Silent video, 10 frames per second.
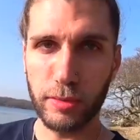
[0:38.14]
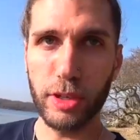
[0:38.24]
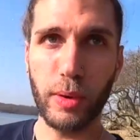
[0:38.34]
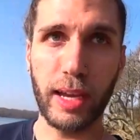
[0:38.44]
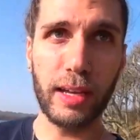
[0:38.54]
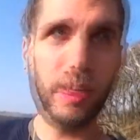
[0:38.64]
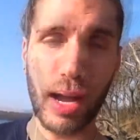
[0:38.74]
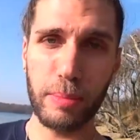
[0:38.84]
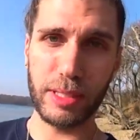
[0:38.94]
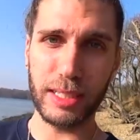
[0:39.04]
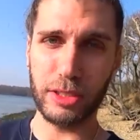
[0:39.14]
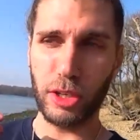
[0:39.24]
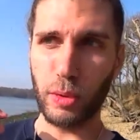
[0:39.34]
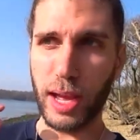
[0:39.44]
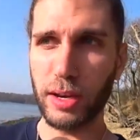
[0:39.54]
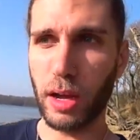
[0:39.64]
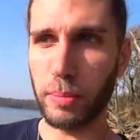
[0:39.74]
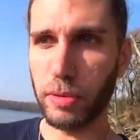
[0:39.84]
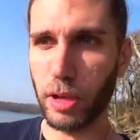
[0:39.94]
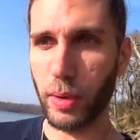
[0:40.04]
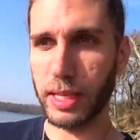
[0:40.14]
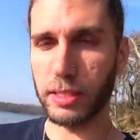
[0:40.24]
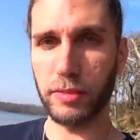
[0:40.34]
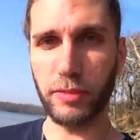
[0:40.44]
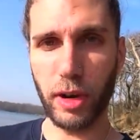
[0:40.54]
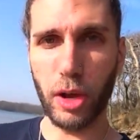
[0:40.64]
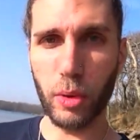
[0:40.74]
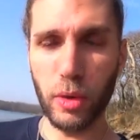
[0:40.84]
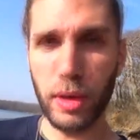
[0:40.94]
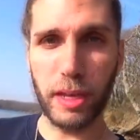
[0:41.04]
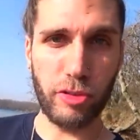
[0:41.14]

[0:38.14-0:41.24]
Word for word: love doing, what happens is you end up going into the flow, being